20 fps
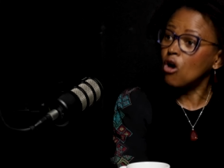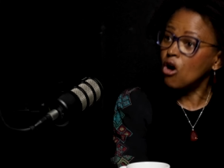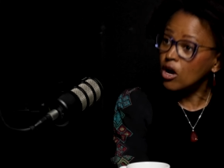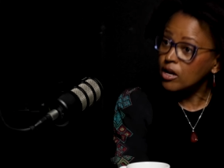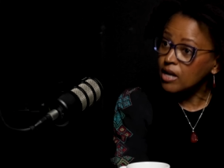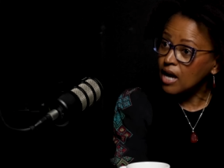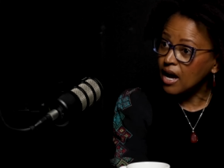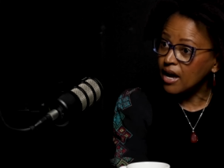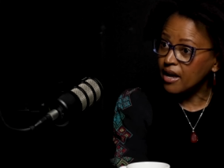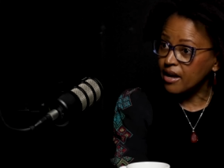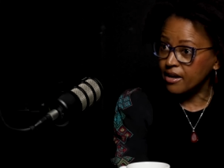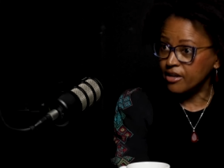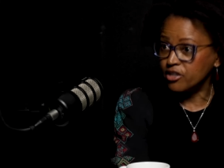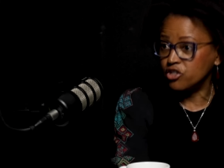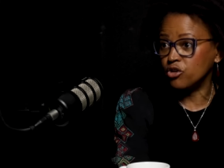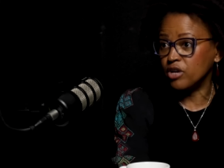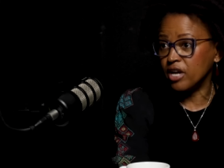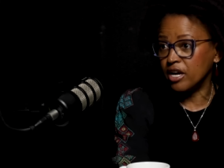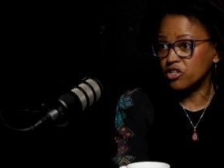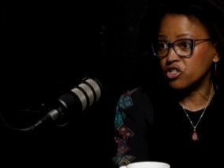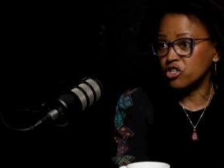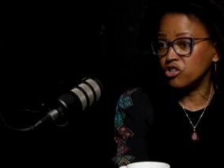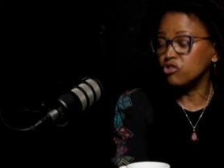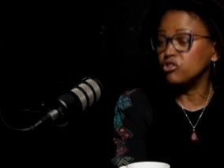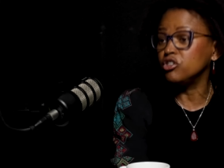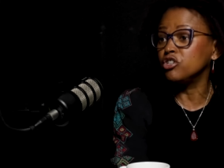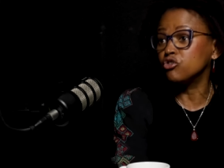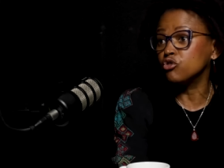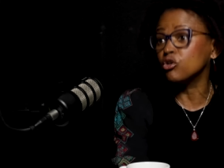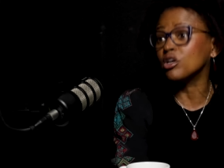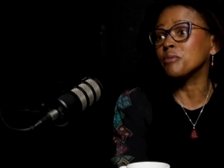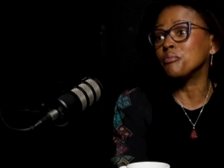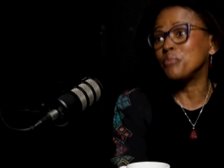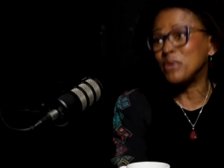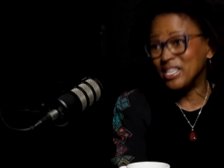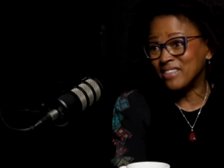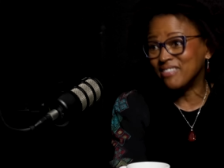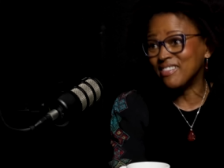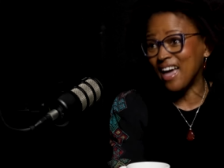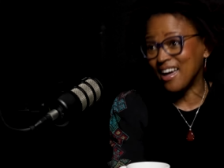on higher education you need to
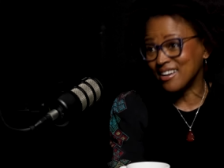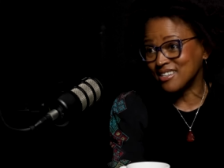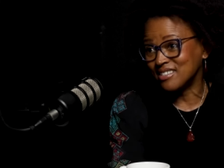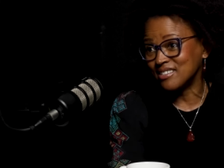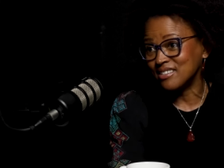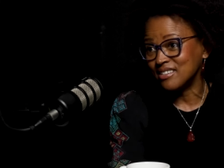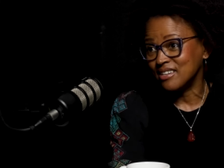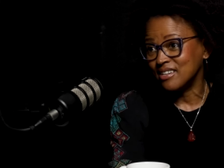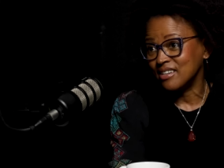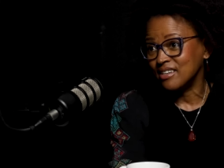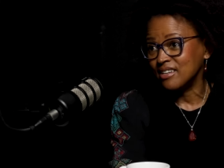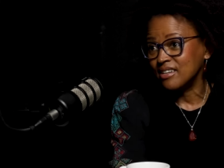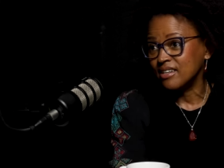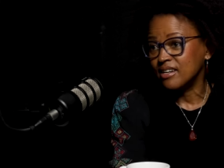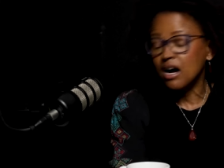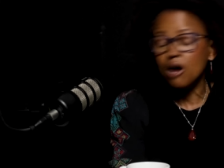repeat that Okay.